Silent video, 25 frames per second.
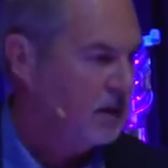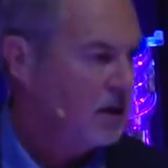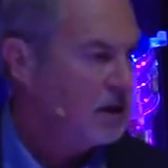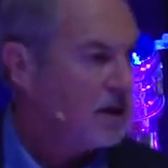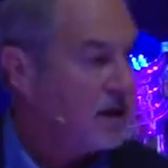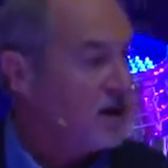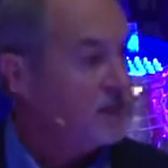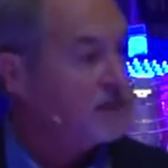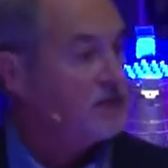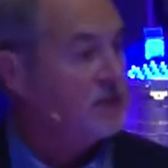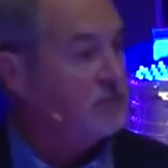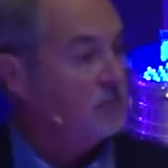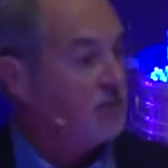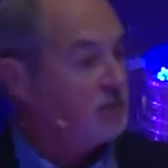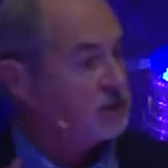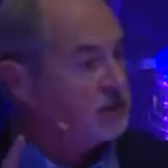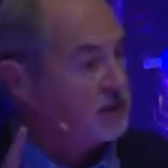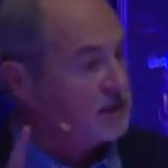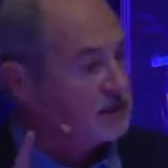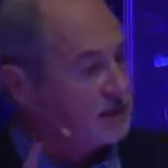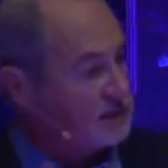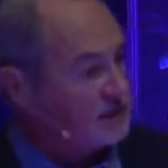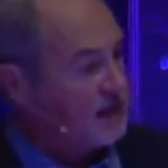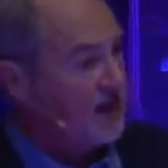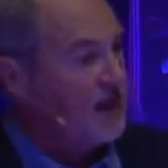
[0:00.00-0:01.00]
Here's the most
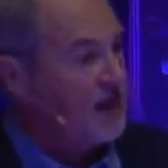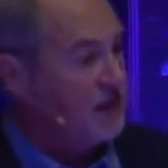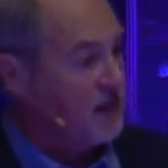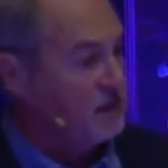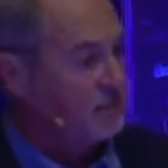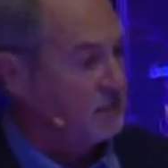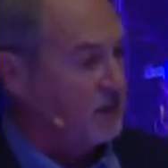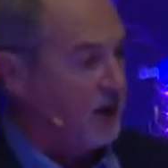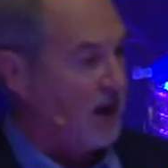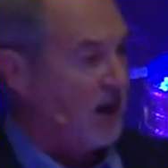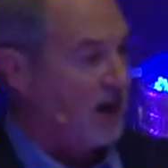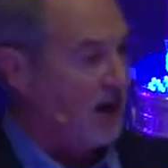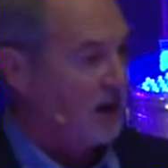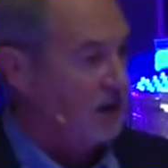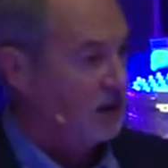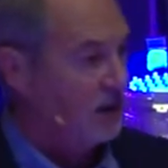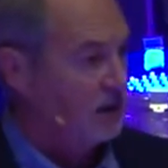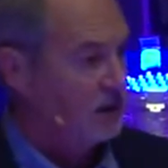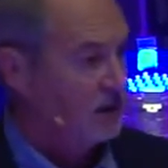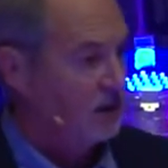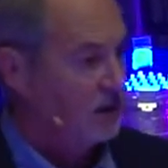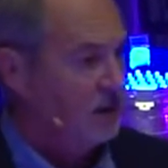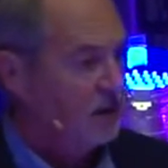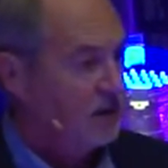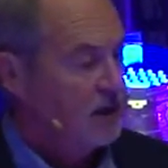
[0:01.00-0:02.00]
exciting part
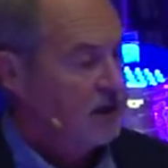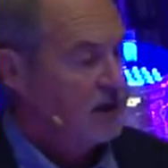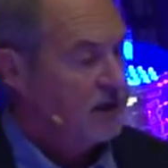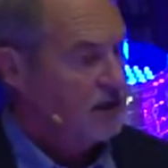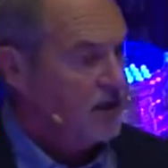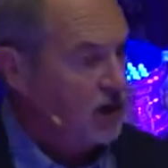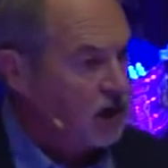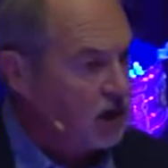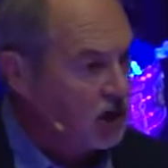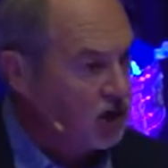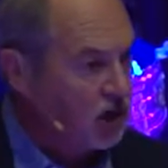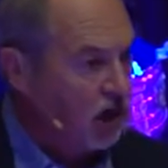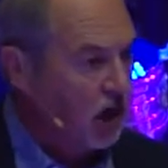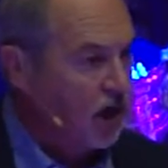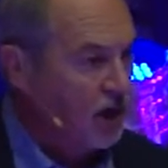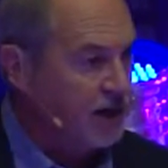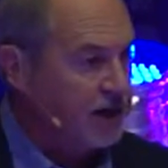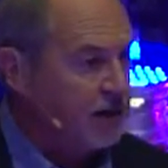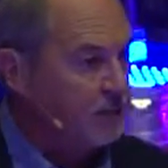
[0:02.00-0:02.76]
that God,